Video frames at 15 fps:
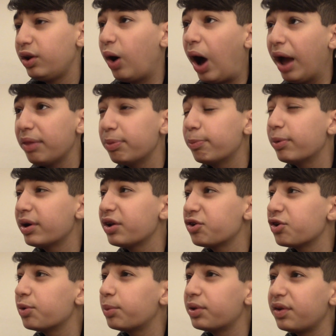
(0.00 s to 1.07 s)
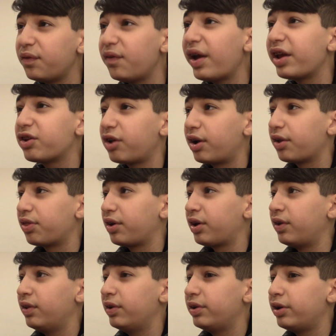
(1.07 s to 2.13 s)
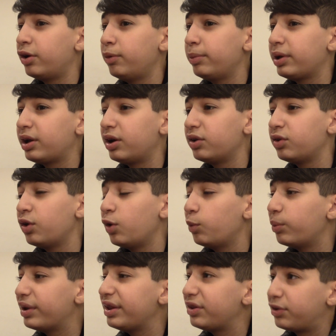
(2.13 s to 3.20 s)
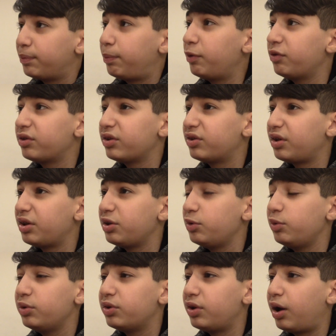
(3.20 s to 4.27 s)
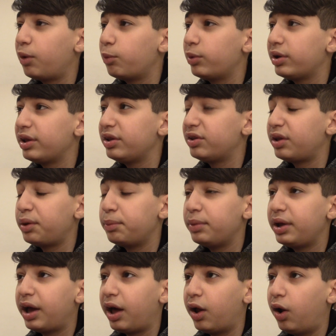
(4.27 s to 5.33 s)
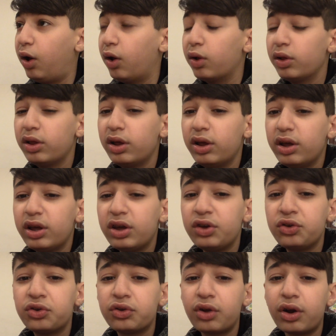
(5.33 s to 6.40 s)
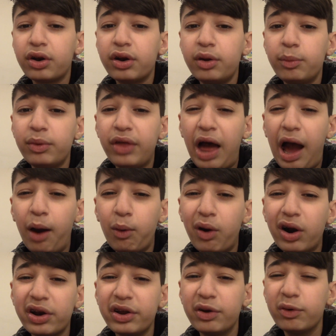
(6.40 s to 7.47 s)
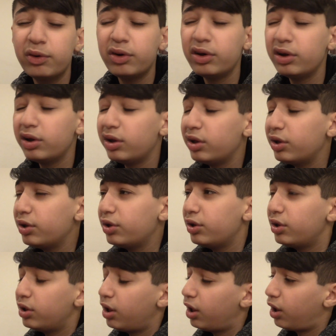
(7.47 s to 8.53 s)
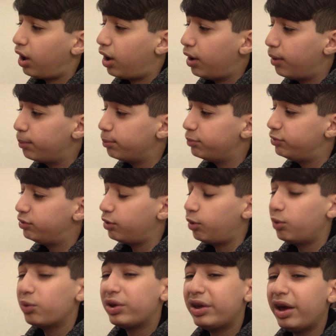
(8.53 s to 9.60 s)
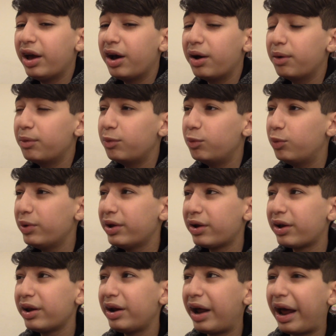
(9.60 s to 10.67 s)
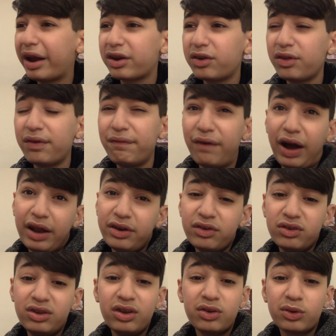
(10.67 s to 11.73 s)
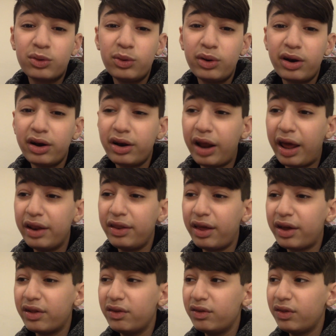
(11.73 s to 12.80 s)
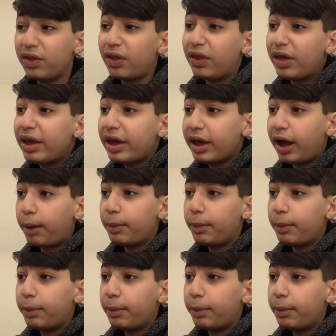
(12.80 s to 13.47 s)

I'm pretty sure it was a fake Jonathan Galindo because what he's supposed to send you is not what he sent me at all. He started it with, How are you? Um, so yeah, we are gonna actually find his Discord and like leak it.